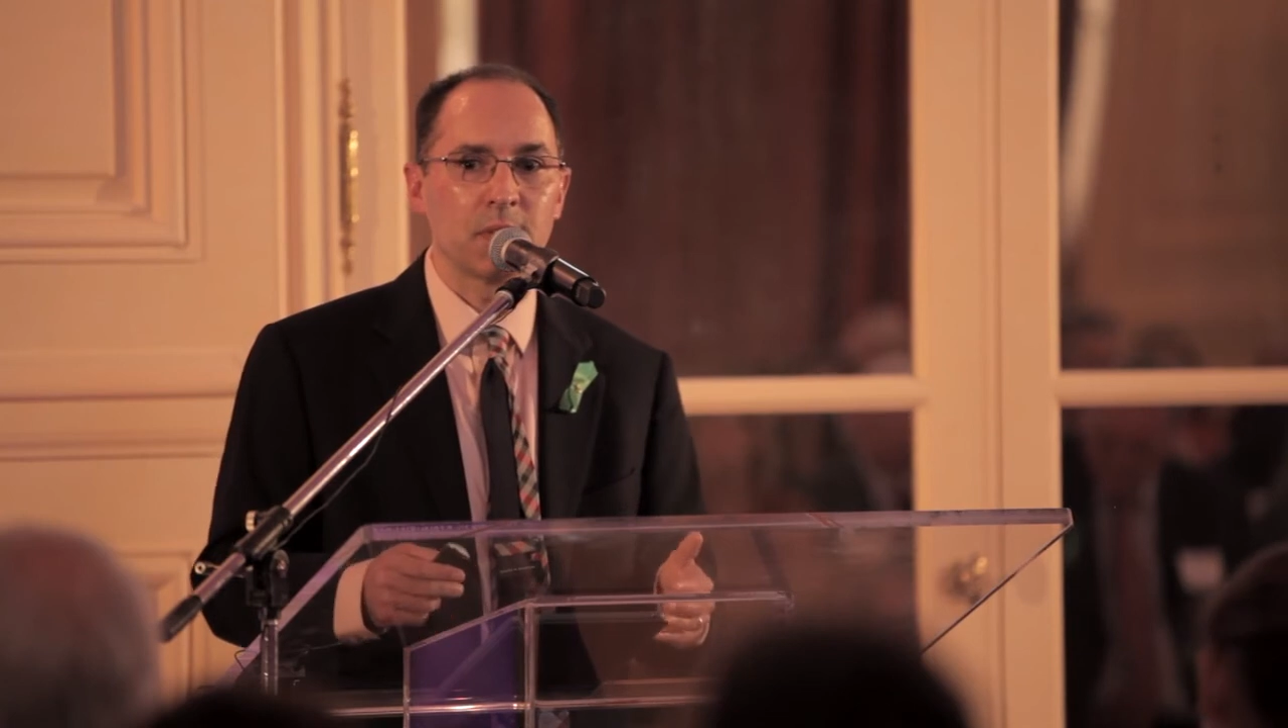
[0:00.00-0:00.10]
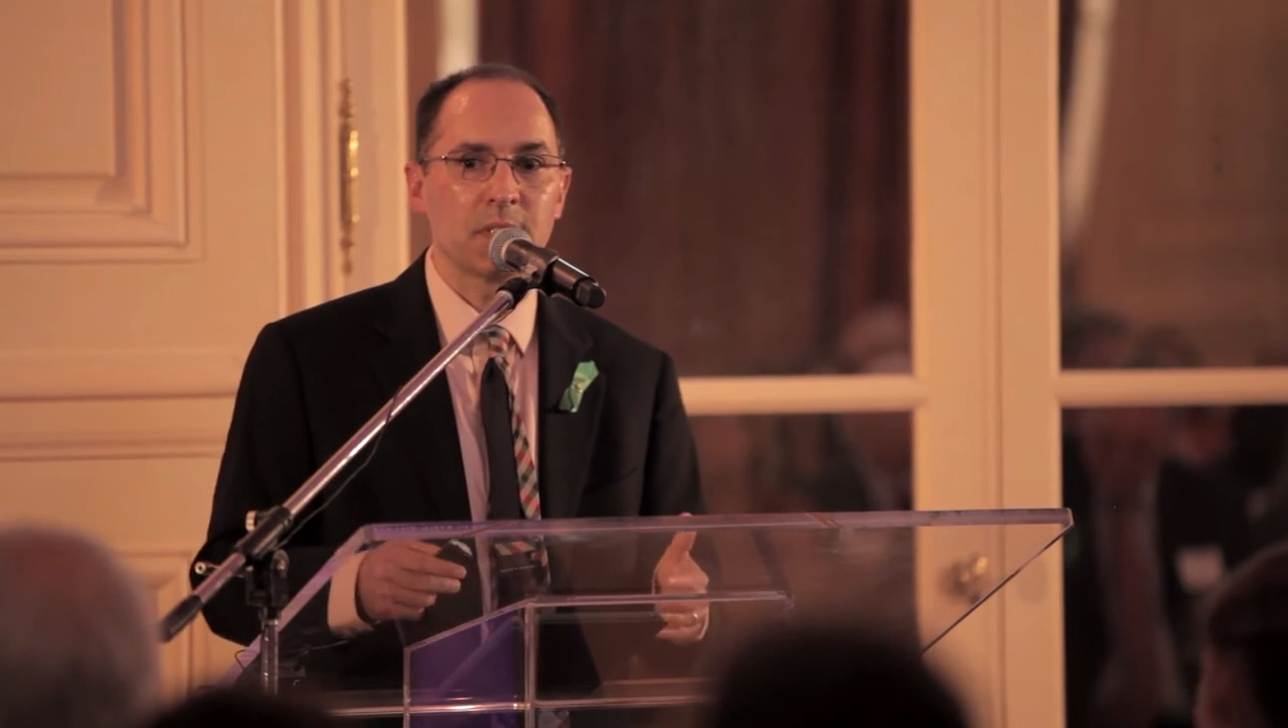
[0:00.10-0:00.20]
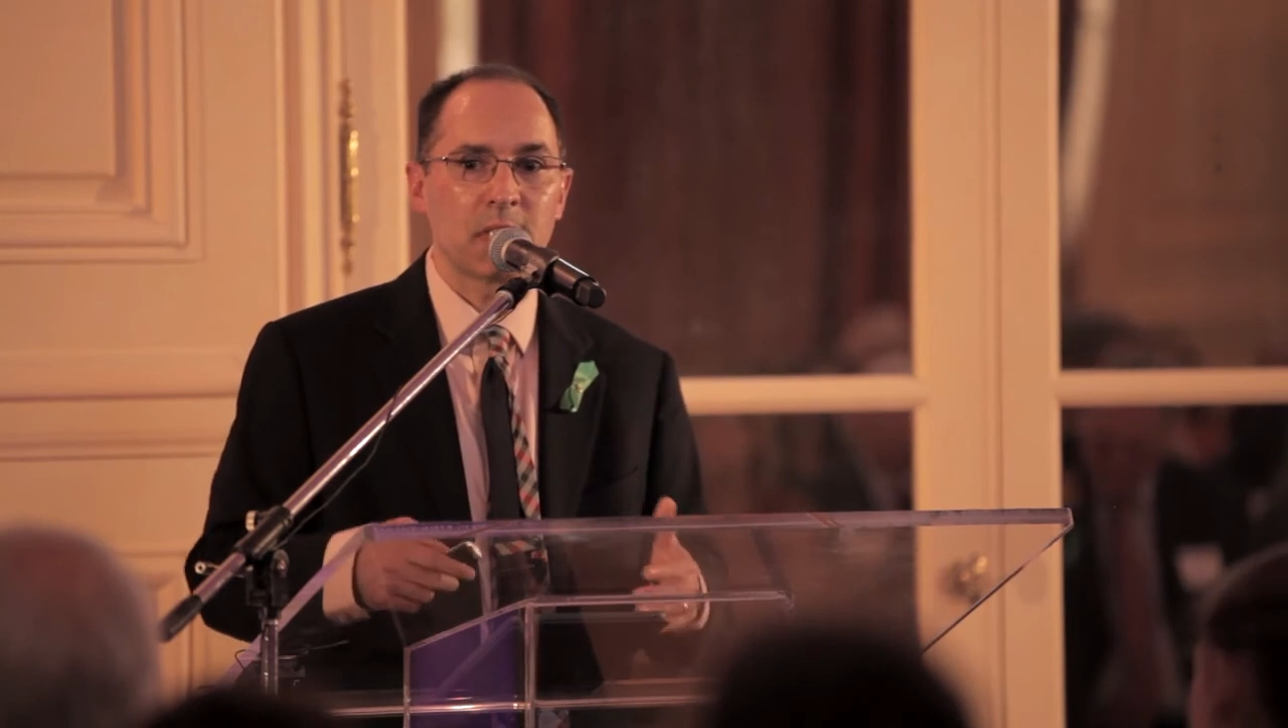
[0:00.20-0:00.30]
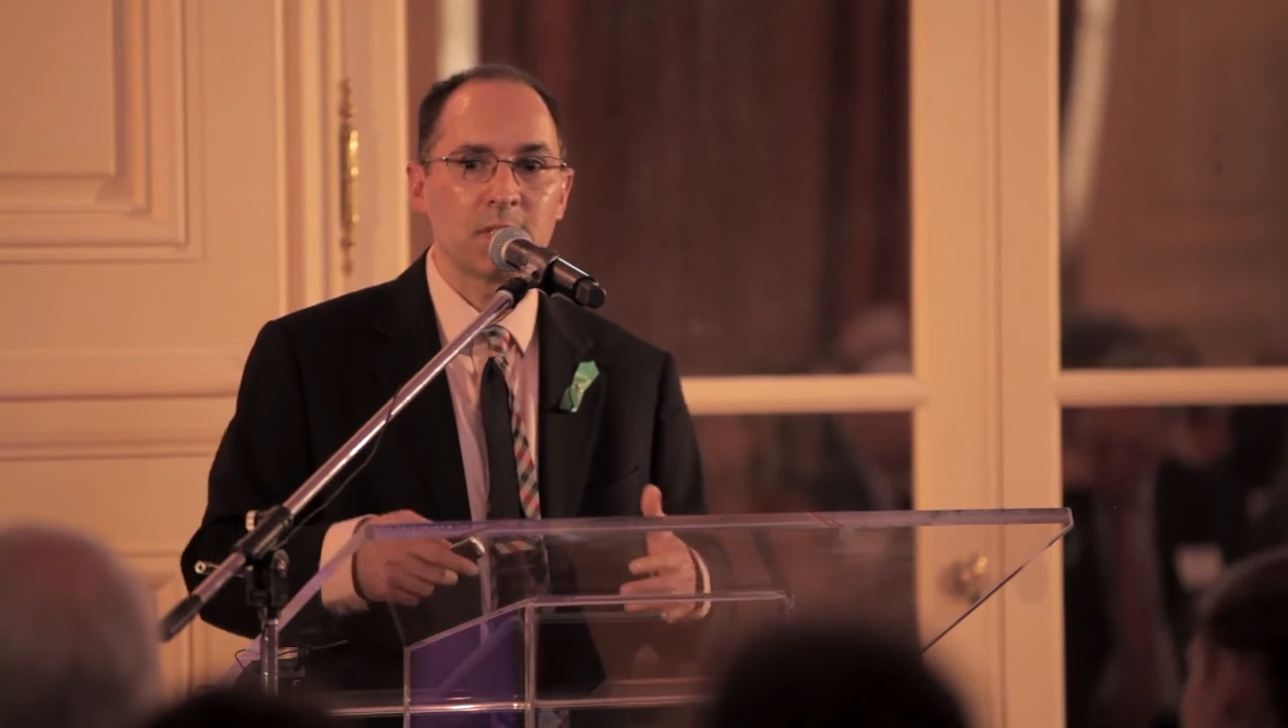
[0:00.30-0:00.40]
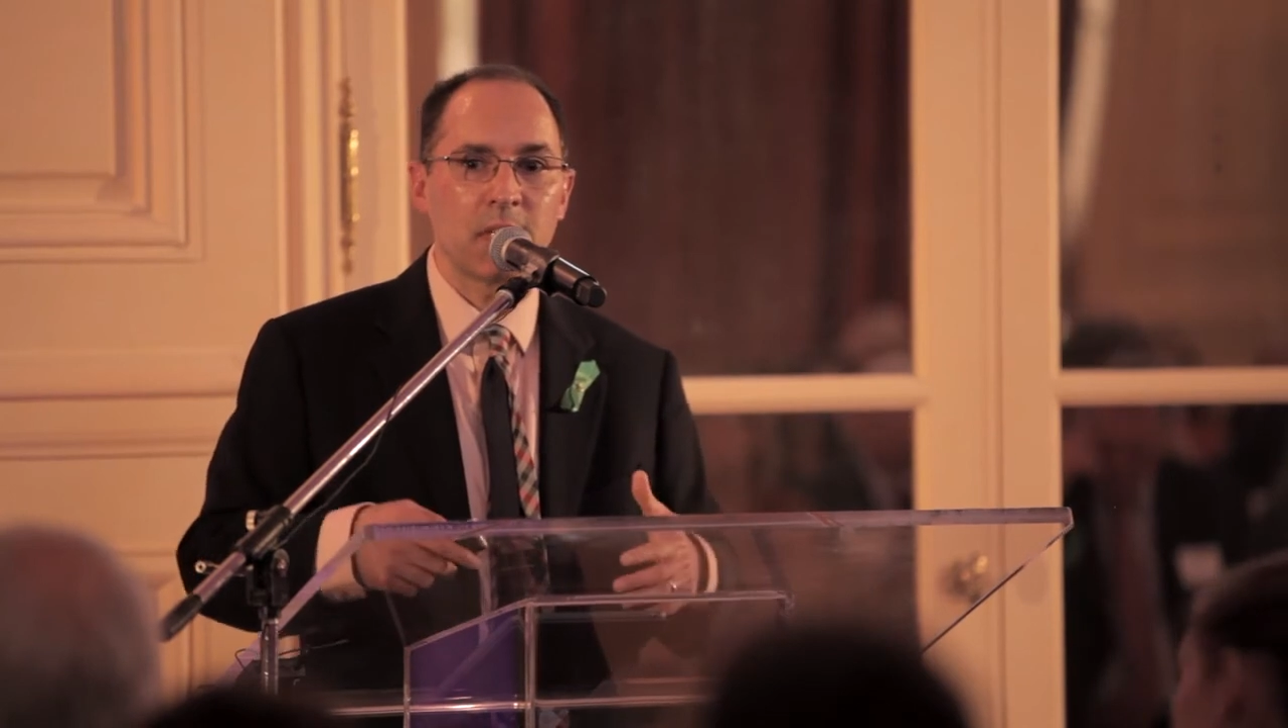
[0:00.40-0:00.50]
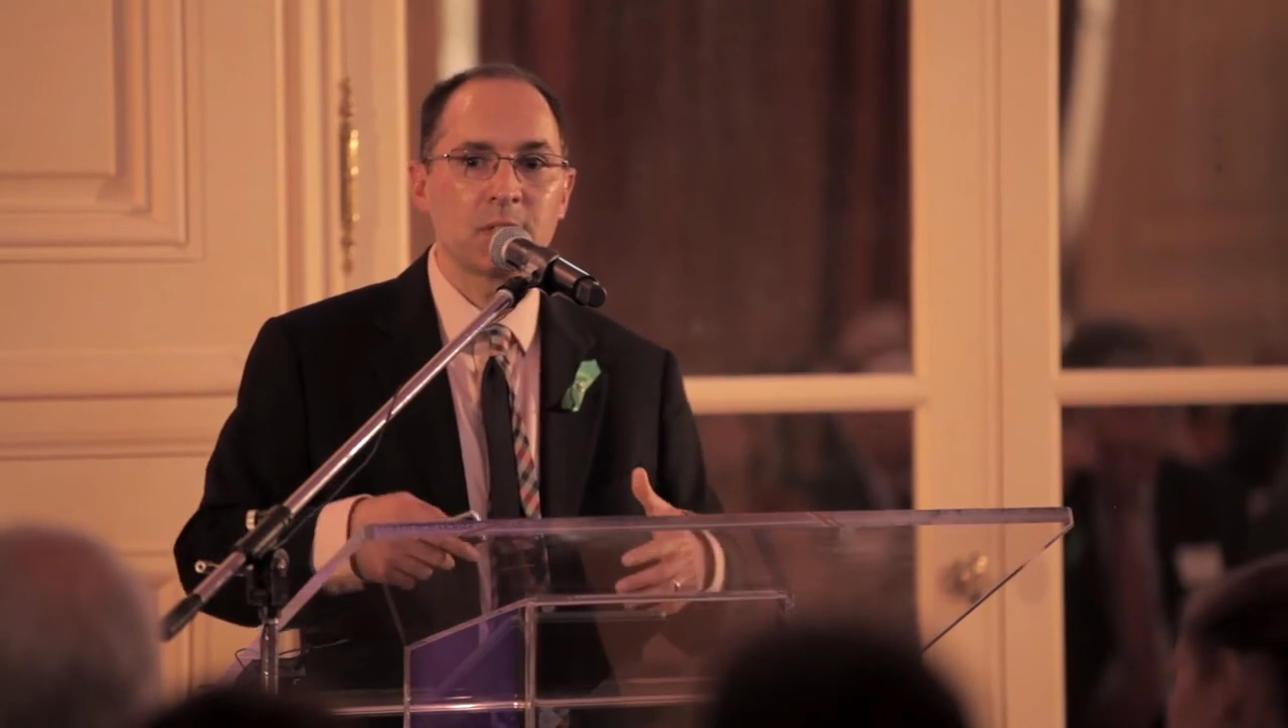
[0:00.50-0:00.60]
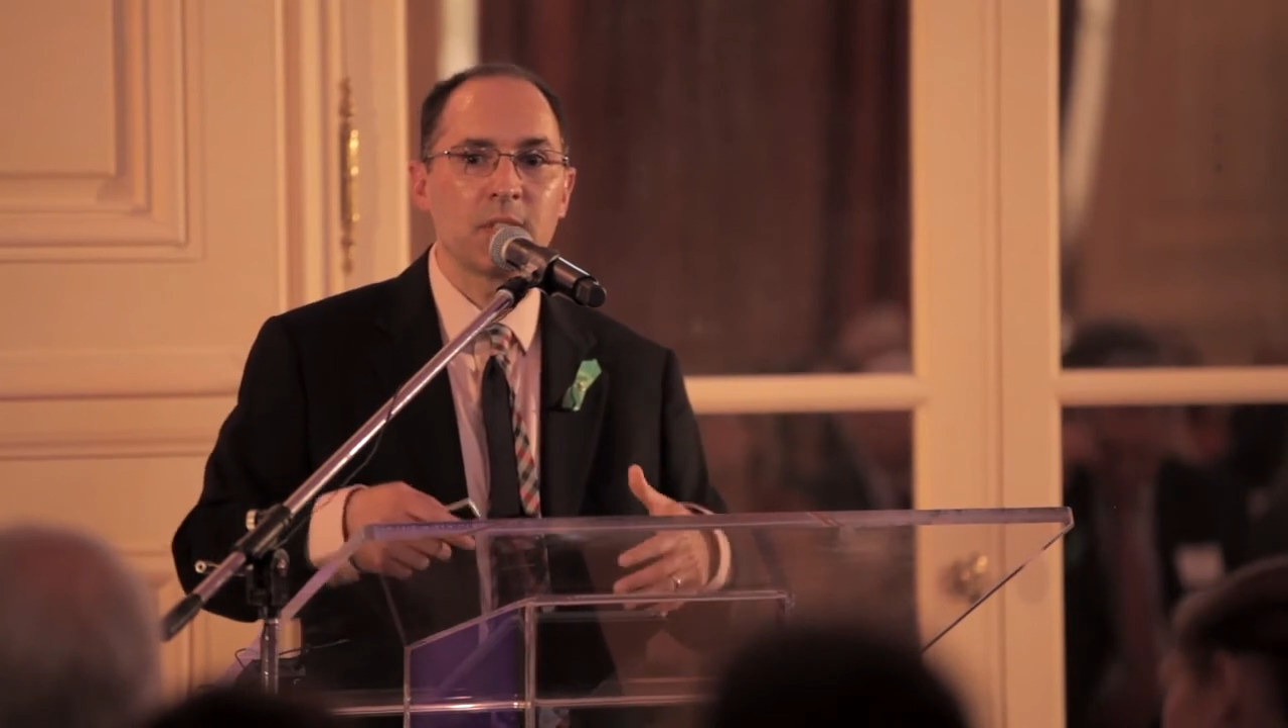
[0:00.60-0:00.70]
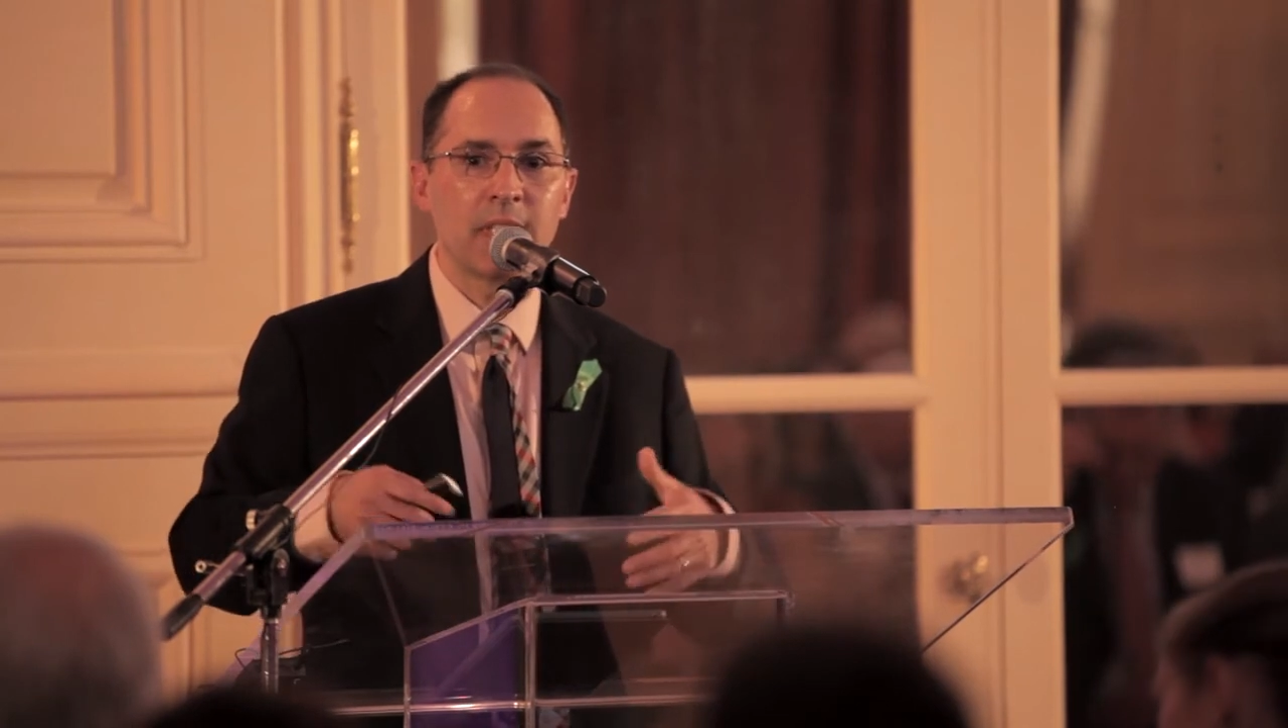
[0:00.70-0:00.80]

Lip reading: the satisfaction